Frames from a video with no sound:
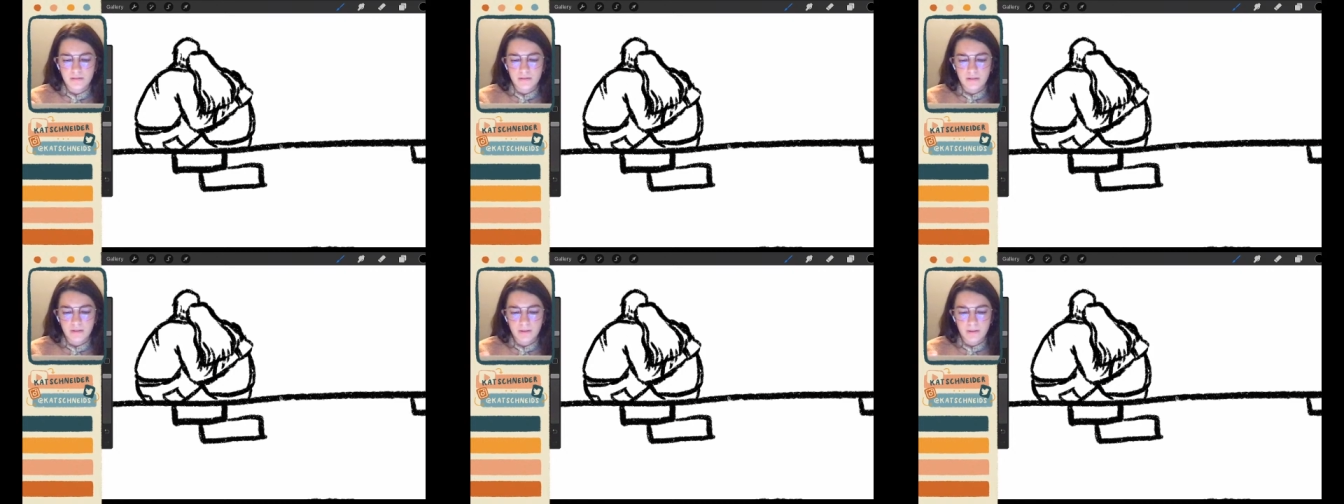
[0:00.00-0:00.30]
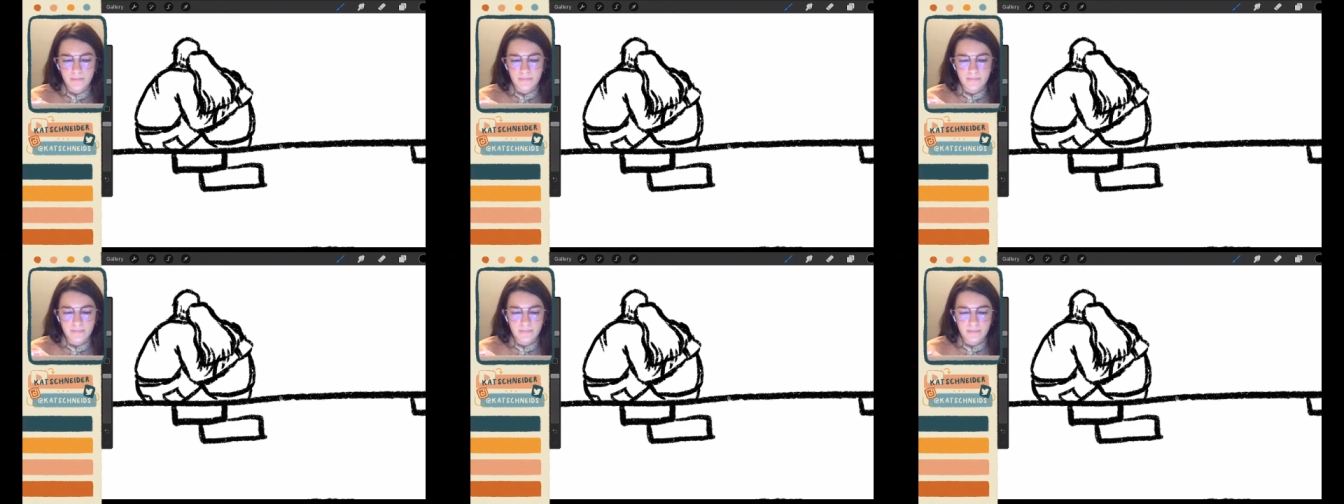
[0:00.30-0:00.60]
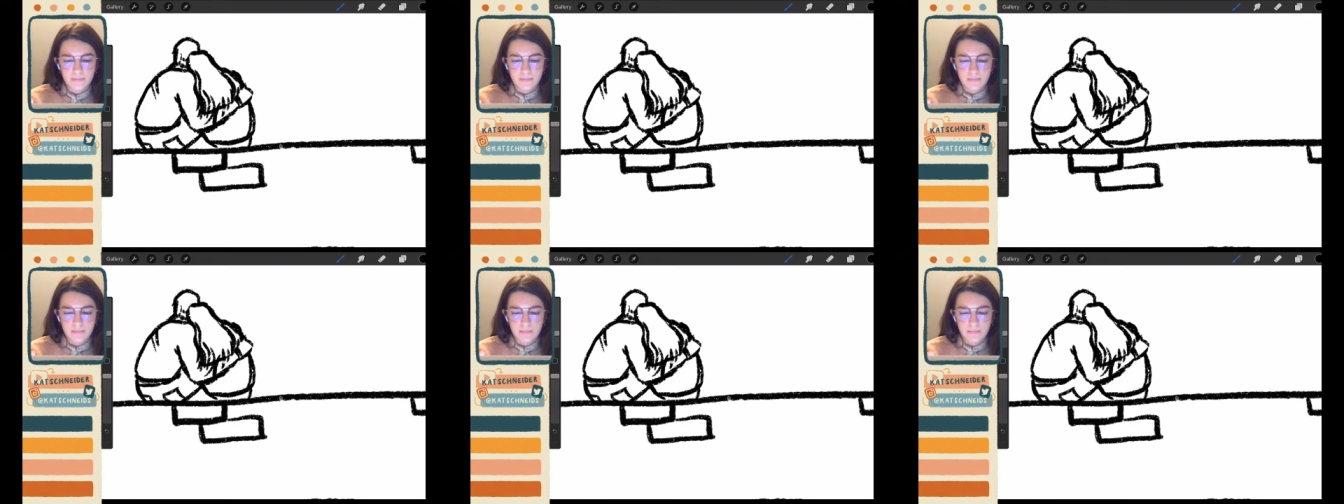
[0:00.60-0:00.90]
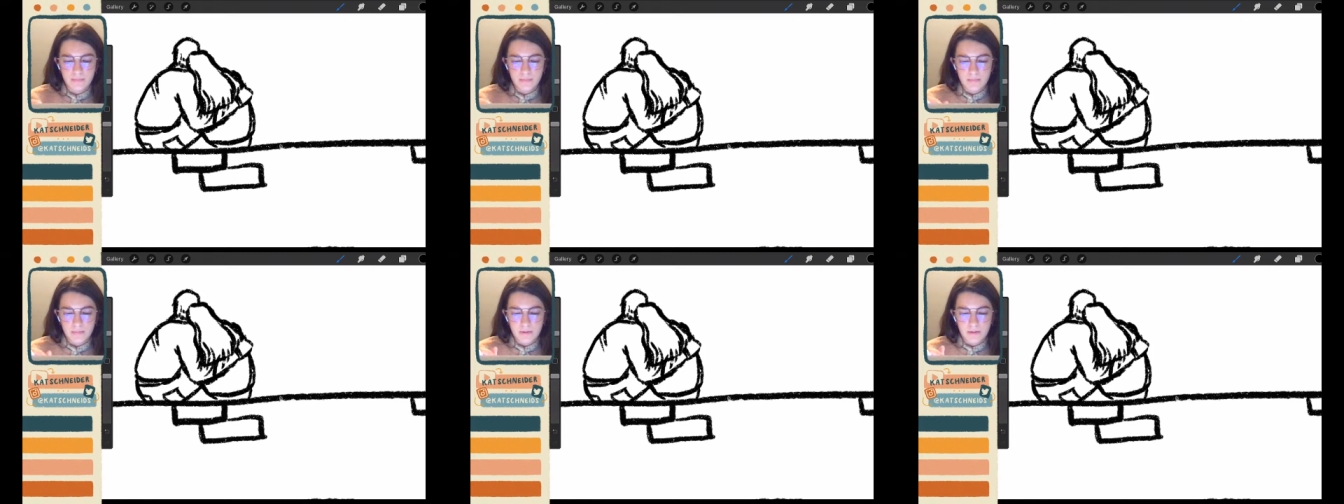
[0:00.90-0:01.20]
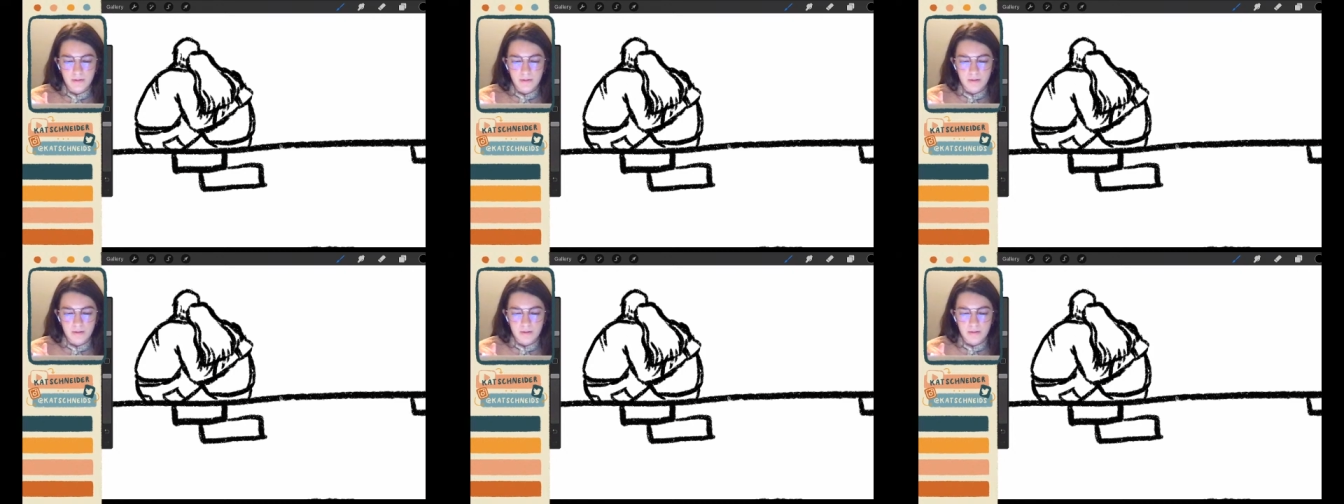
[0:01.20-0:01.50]
Yeah,
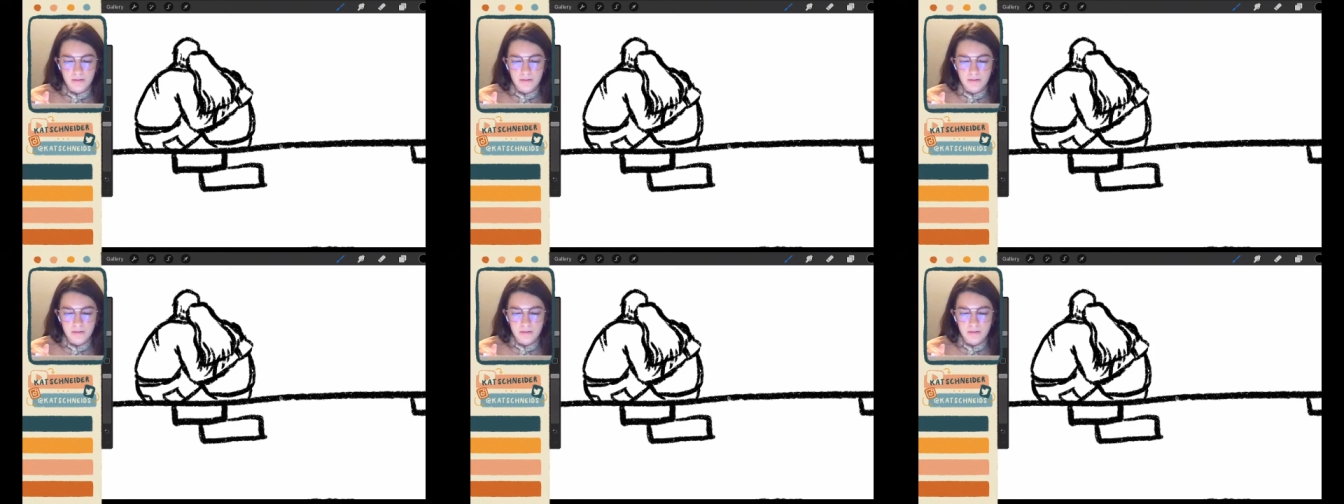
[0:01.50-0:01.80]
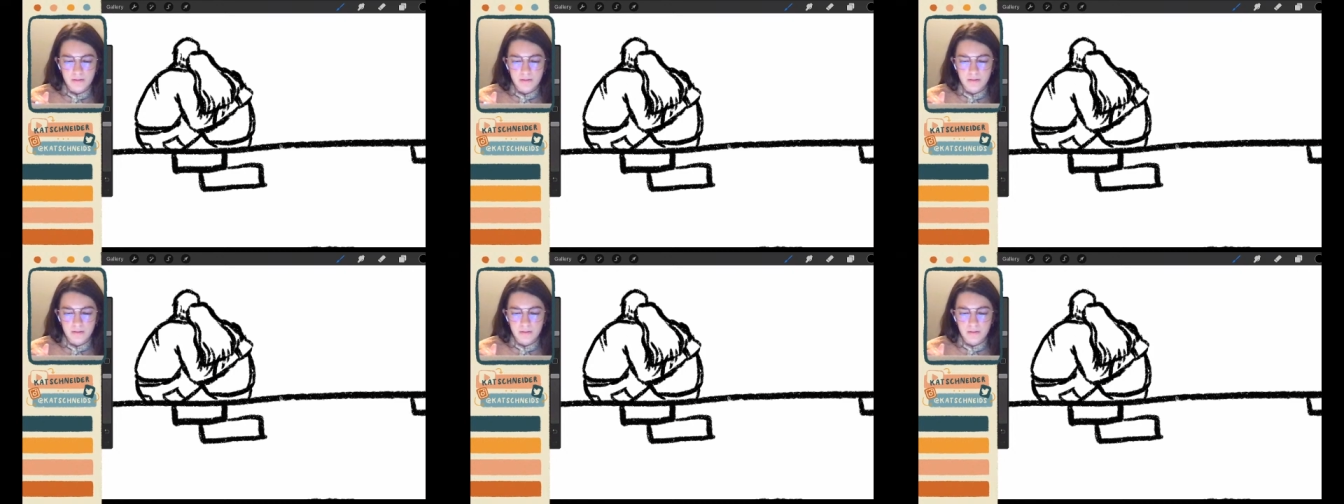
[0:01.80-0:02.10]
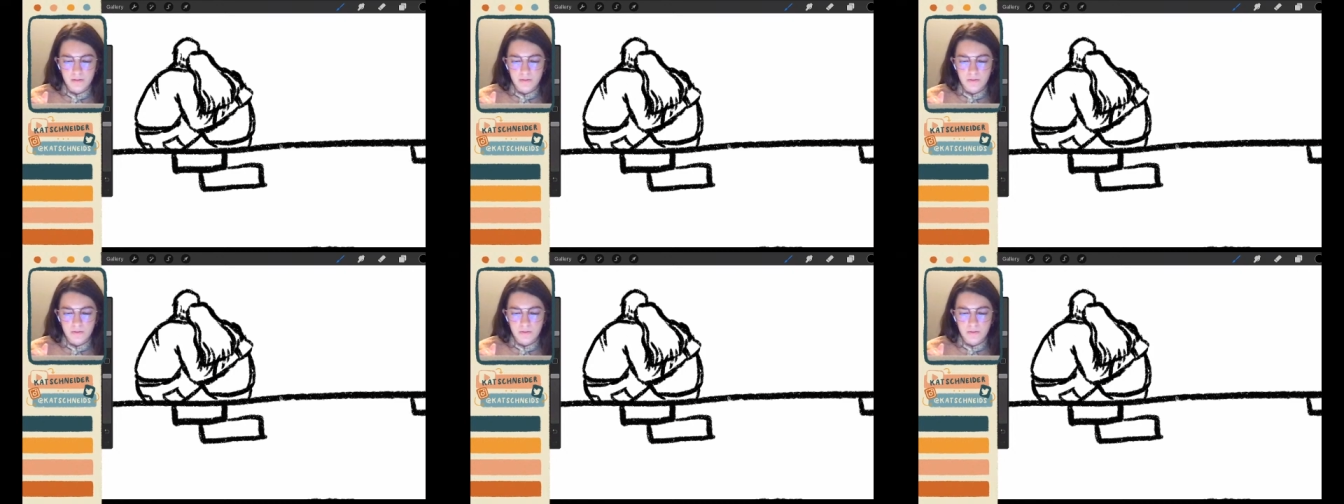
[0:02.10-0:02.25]
it's